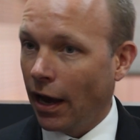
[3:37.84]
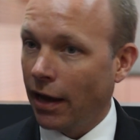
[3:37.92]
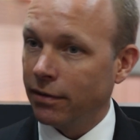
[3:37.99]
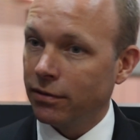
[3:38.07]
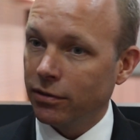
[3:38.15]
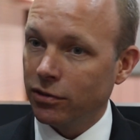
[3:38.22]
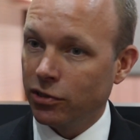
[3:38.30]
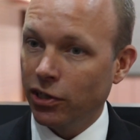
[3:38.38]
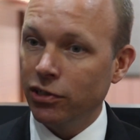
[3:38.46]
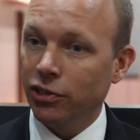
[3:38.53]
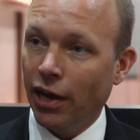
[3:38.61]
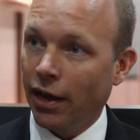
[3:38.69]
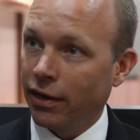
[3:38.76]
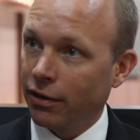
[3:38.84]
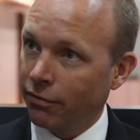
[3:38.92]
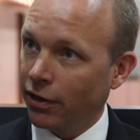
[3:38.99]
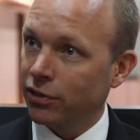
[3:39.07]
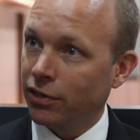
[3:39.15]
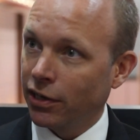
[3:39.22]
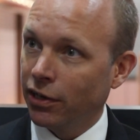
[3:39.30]
And Xinjiang
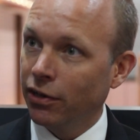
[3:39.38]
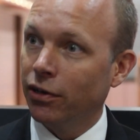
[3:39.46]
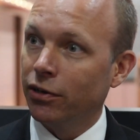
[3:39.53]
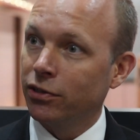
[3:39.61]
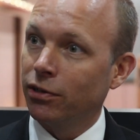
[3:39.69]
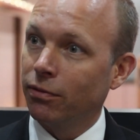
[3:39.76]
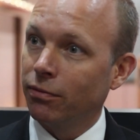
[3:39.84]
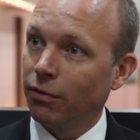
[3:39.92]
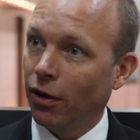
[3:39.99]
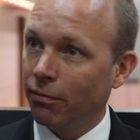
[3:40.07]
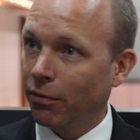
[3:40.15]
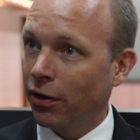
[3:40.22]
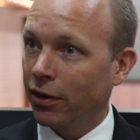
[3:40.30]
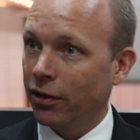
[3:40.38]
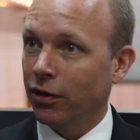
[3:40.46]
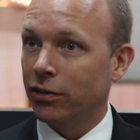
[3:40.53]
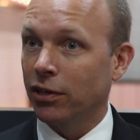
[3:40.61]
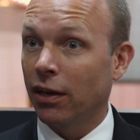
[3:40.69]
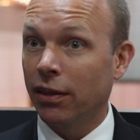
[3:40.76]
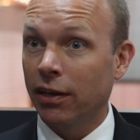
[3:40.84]
investing in us and buying
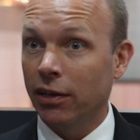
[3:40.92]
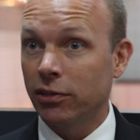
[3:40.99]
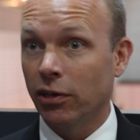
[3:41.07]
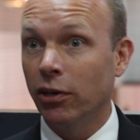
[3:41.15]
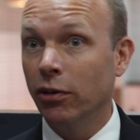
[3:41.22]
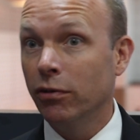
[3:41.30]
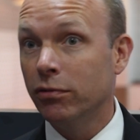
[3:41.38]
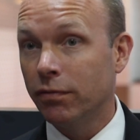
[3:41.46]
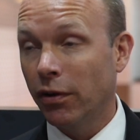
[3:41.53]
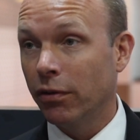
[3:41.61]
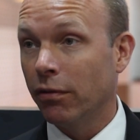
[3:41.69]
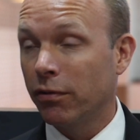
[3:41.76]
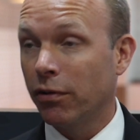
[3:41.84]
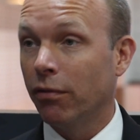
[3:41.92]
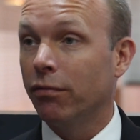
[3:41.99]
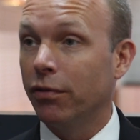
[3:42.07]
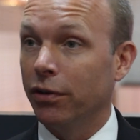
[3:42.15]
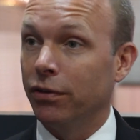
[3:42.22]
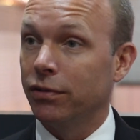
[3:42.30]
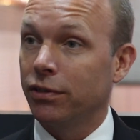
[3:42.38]
us, I think is a huge vote of
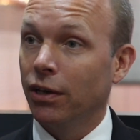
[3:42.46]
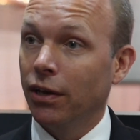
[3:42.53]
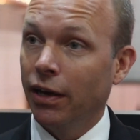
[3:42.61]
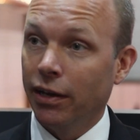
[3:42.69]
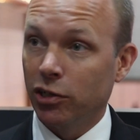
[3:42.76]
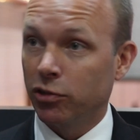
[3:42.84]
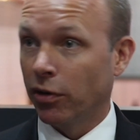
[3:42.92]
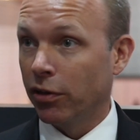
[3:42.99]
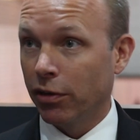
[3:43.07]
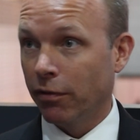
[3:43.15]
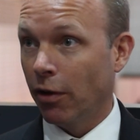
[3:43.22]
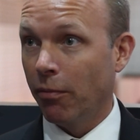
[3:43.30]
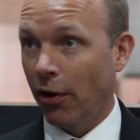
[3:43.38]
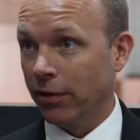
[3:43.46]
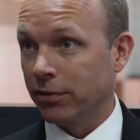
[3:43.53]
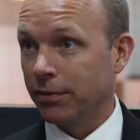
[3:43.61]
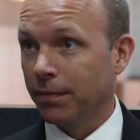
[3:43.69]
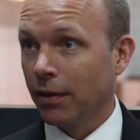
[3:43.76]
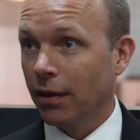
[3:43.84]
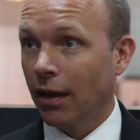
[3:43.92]
confidence in the strength of our
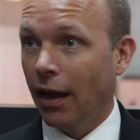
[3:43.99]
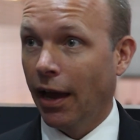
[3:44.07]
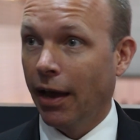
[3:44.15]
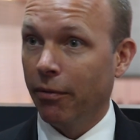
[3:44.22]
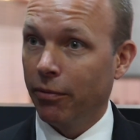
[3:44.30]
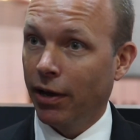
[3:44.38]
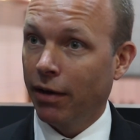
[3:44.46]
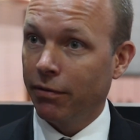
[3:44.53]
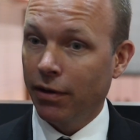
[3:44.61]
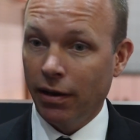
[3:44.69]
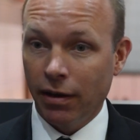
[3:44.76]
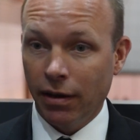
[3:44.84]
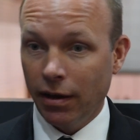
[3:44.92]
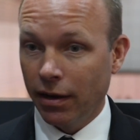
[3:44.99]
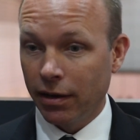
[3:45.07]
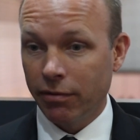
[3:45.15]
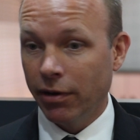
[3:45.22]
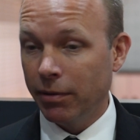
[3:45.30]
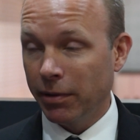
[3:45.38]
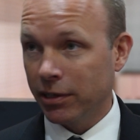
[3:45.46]
brands. We have an
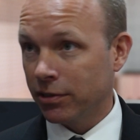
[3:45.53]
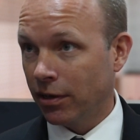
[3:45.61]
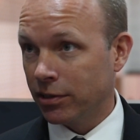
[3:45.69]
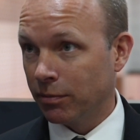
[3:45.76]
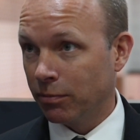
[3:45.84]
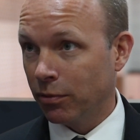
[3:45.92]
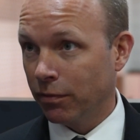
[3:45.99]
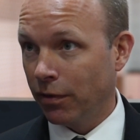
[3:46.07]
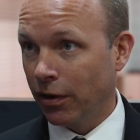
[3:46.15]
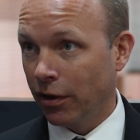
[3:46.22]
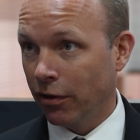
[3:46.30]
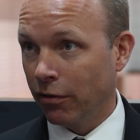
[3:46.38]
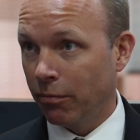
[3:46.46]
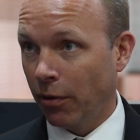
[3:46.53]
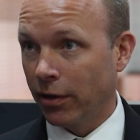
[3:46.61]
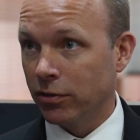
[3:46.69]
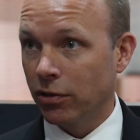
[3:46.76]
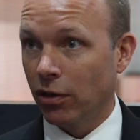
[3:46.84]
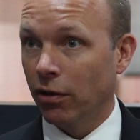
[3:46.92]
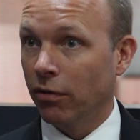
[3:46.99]
incredibly exciting portfolio of
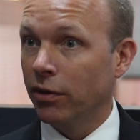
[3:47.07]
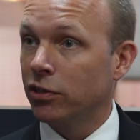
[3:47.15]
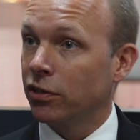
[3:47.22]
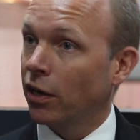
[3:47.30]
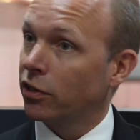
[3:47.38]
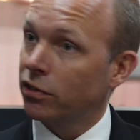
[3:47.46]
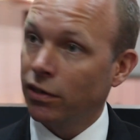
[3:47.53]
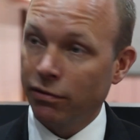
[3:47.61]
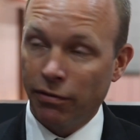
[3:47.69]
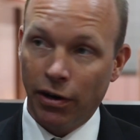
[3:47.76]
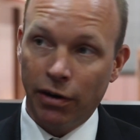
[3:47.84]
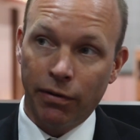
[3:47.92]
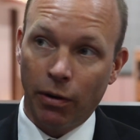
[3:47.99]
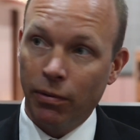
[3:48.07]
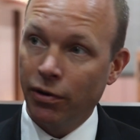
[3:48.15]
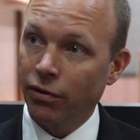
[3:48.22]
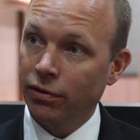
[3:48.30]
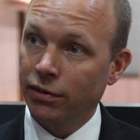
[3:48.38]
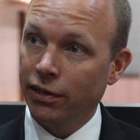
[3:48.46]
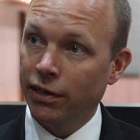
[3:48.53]
brands that are internationally very, very well
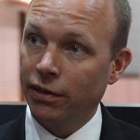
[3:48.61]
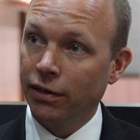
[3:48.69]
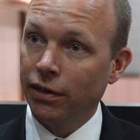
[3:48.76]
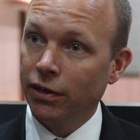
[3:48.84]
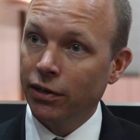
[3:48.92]
known indeed.